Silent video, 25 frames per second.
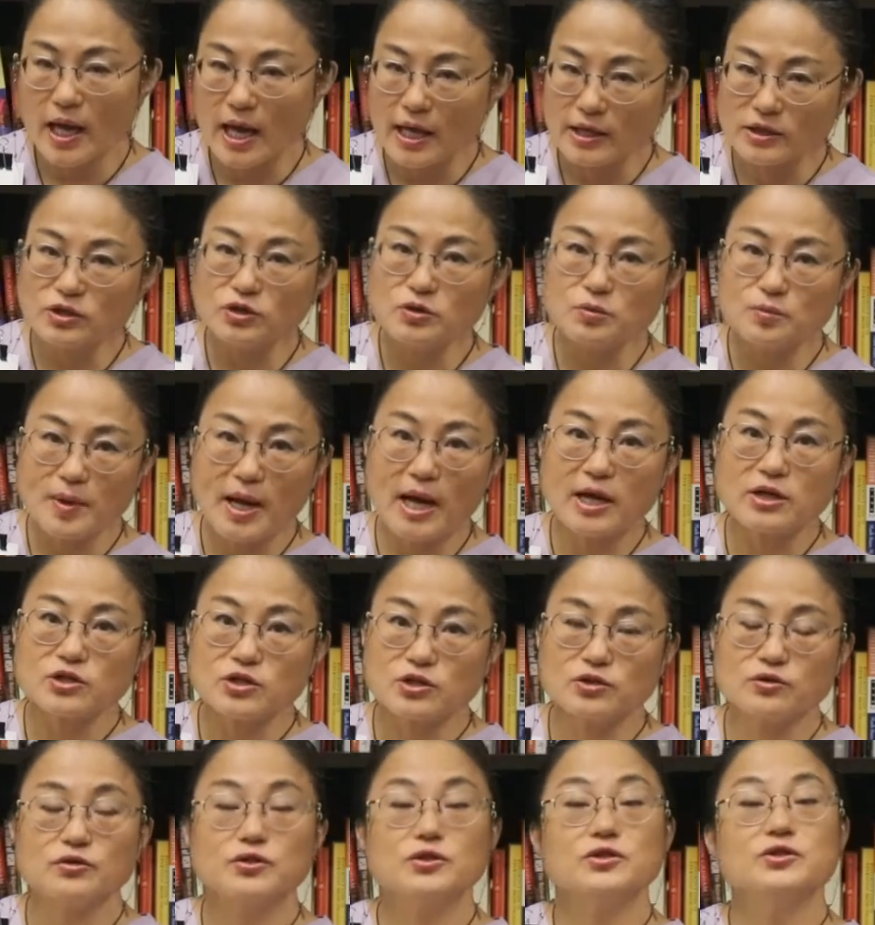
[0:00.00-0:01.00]

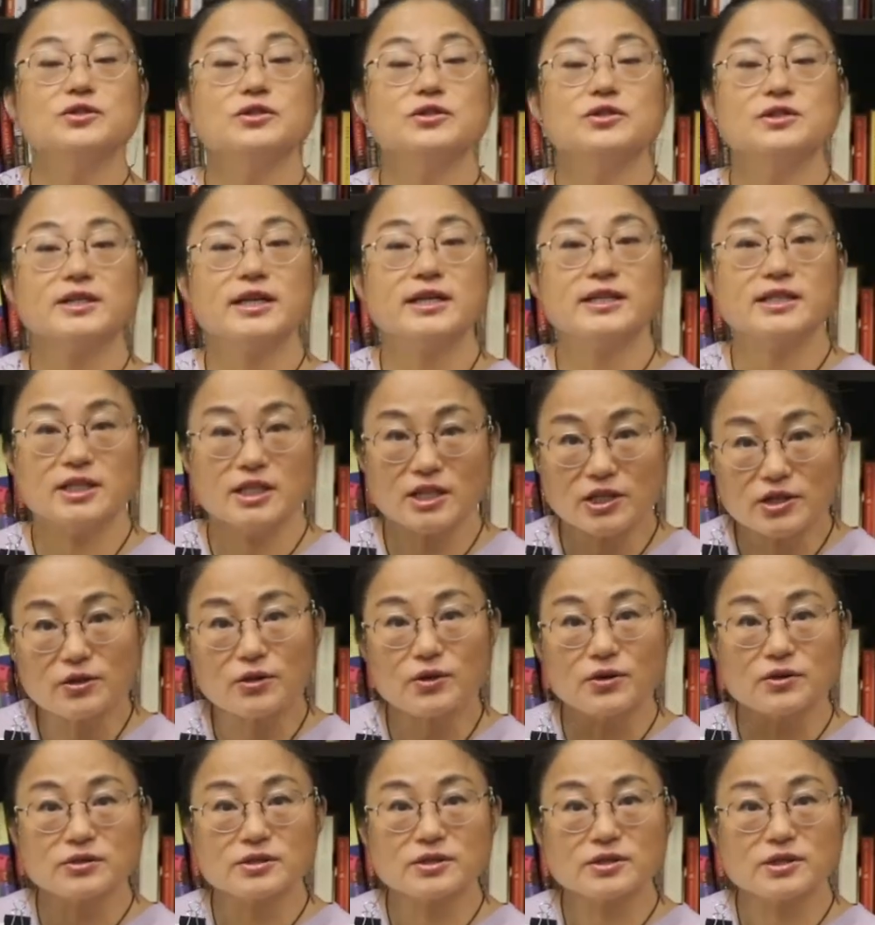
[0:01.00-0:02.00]
Acupuncture, we use the
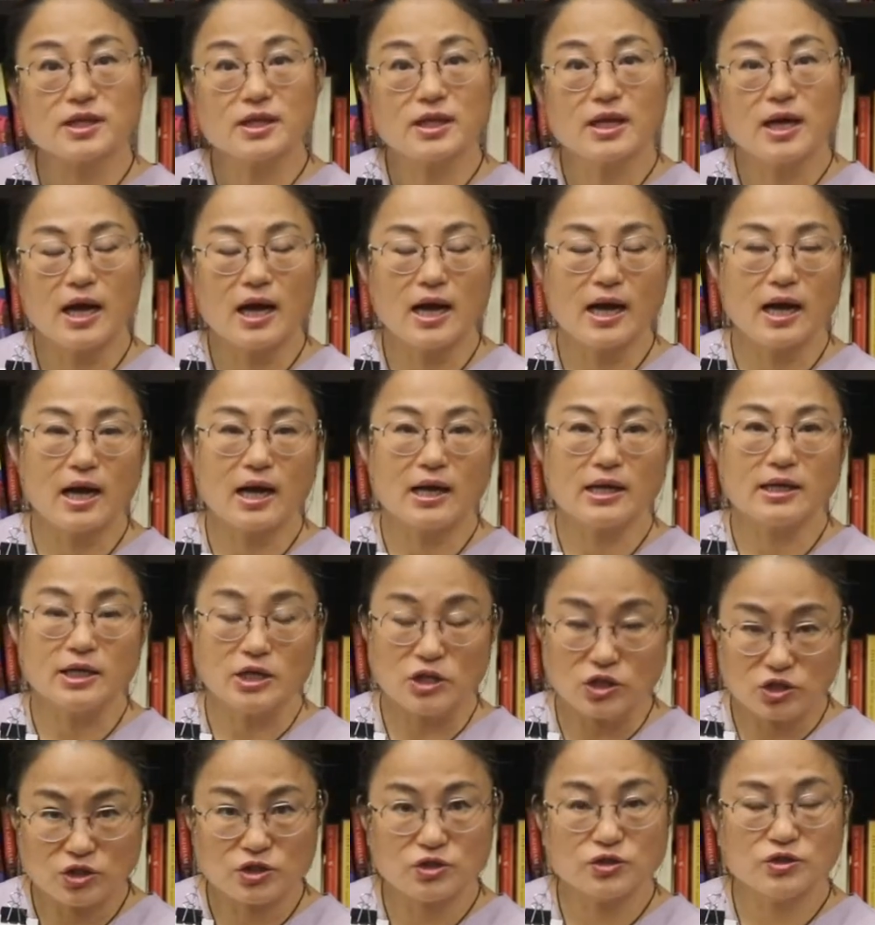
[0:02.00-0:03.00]
needles.
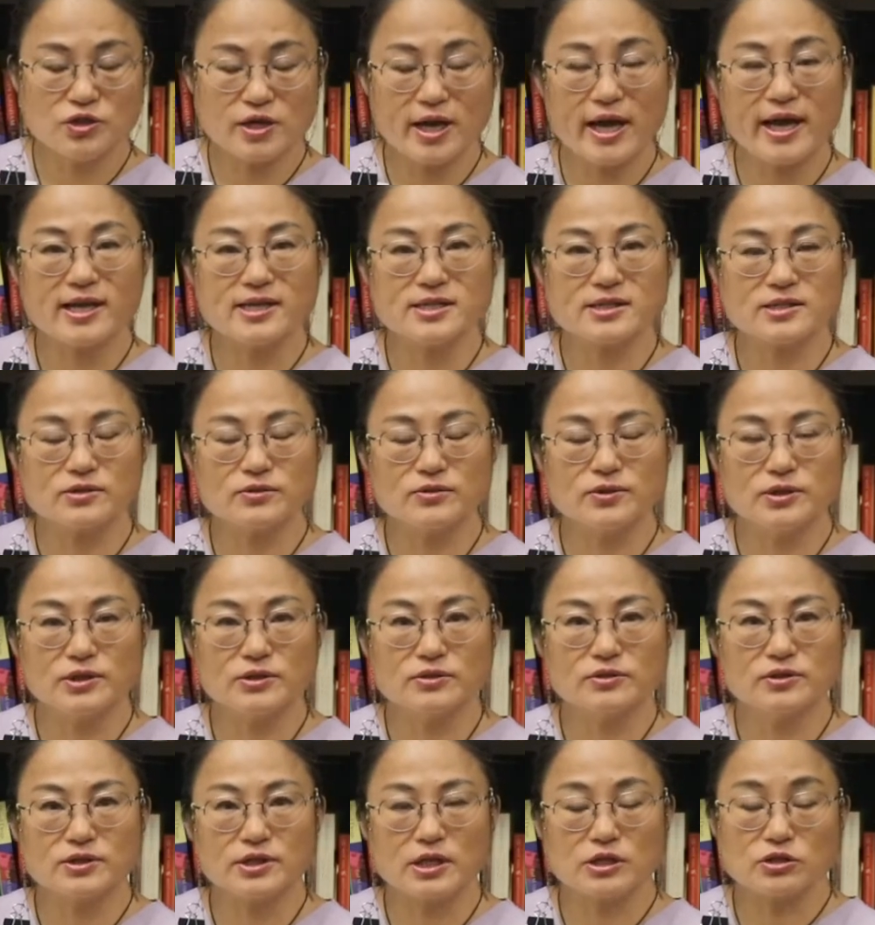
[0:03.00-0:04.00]
In US, we
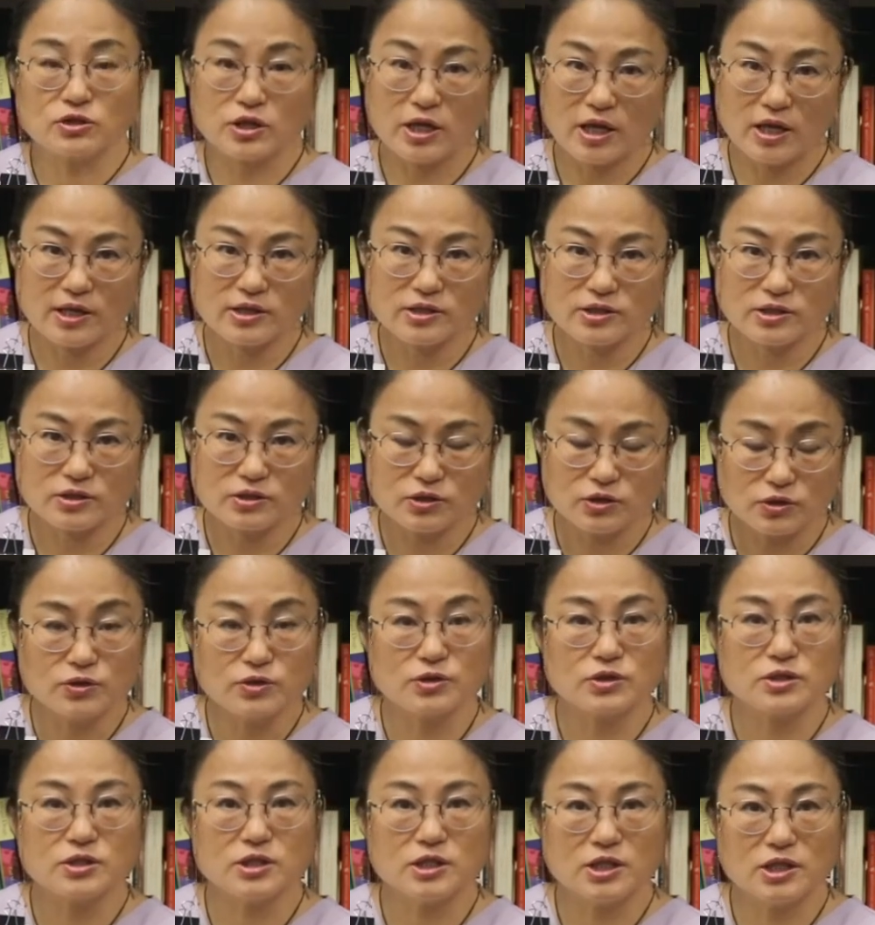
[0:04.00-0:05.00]
use a stainless
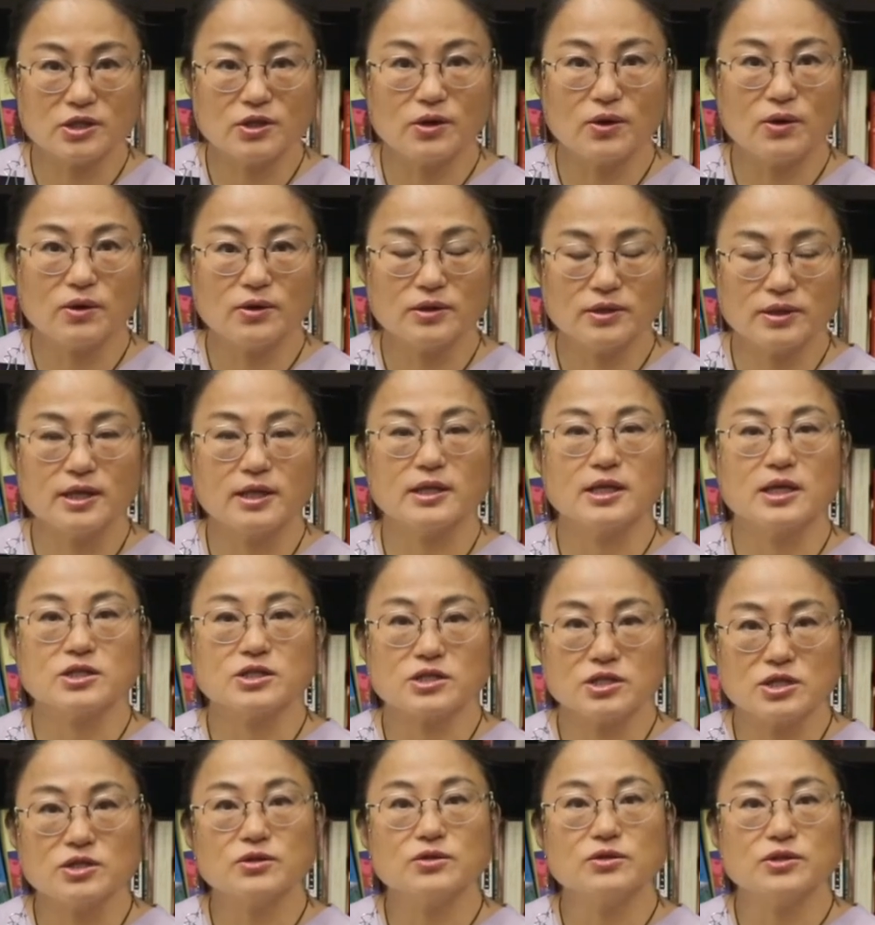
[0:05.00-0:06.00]
use needle and then a
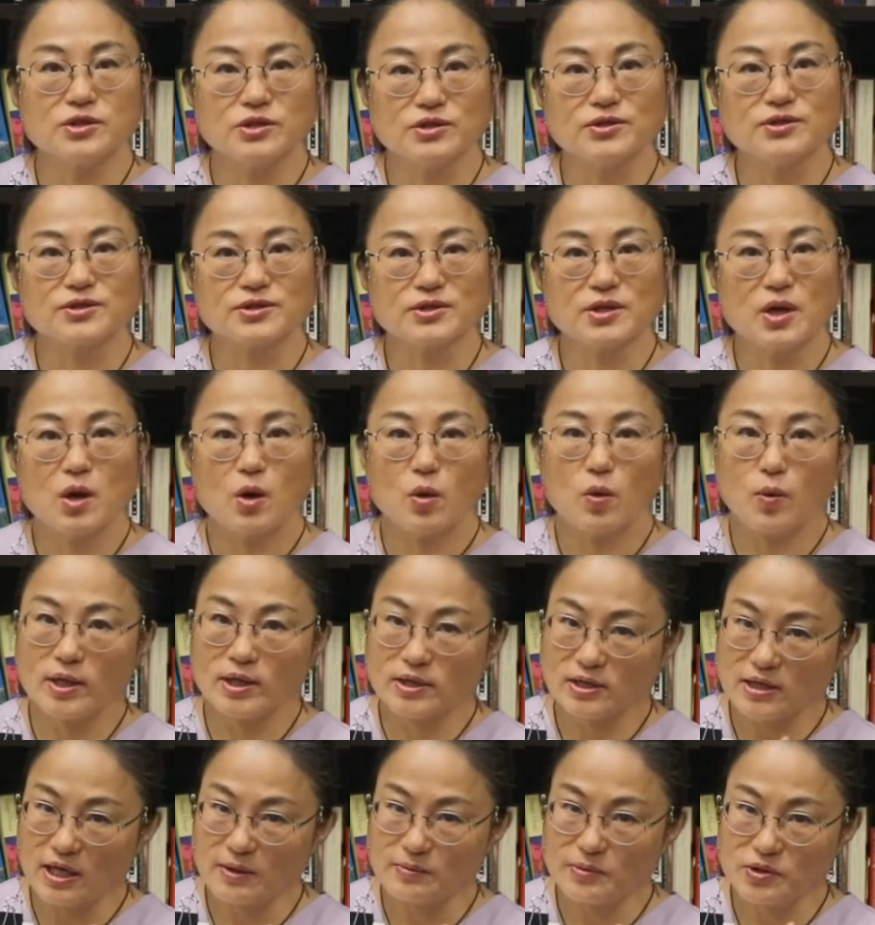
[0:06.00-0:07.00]
single use.
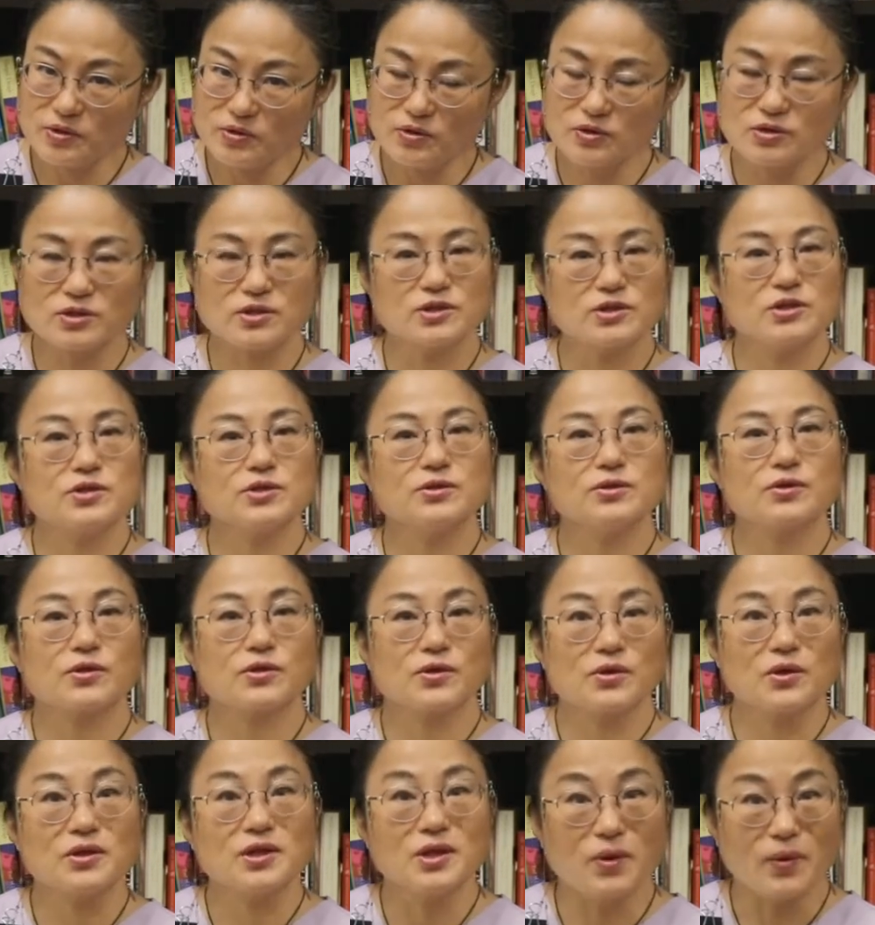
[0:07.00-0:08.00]
One time use, you
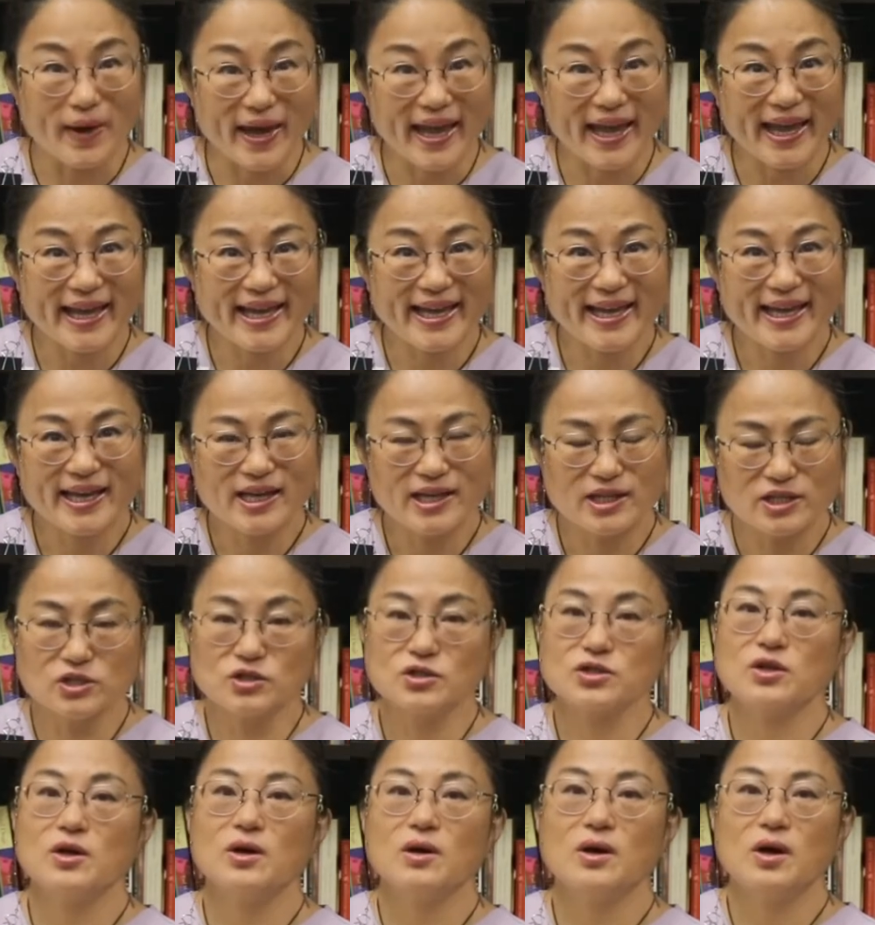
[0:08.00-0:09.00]
throw it away,
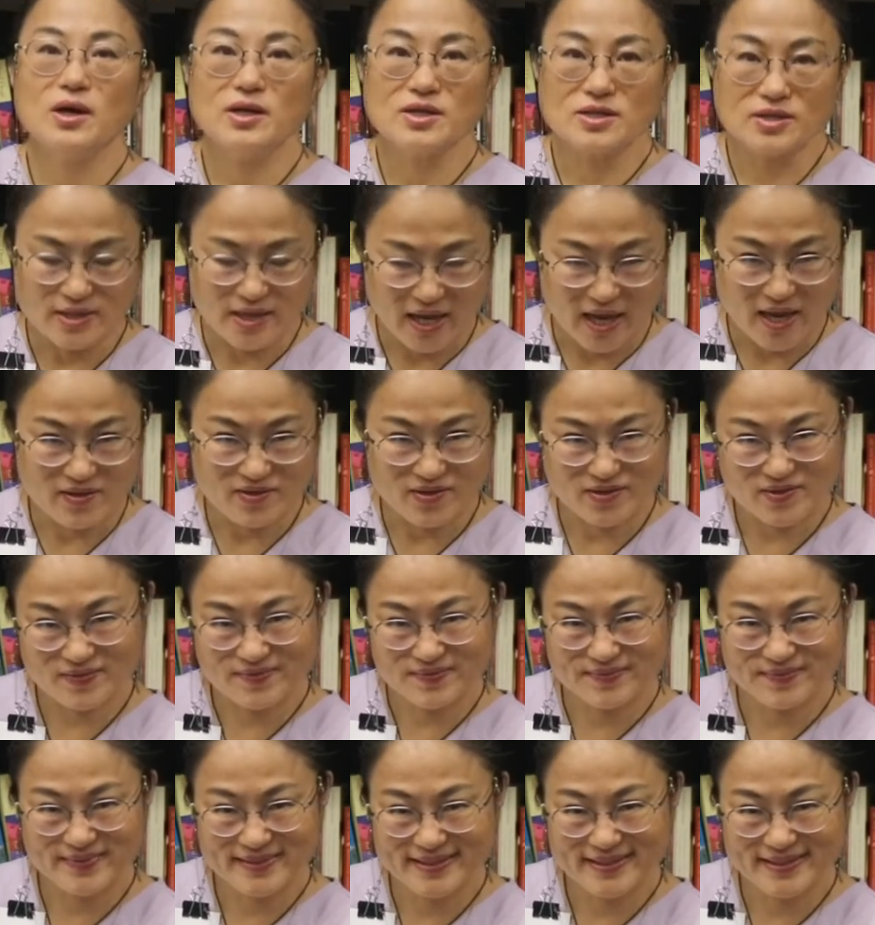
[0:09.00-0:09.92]
you safe.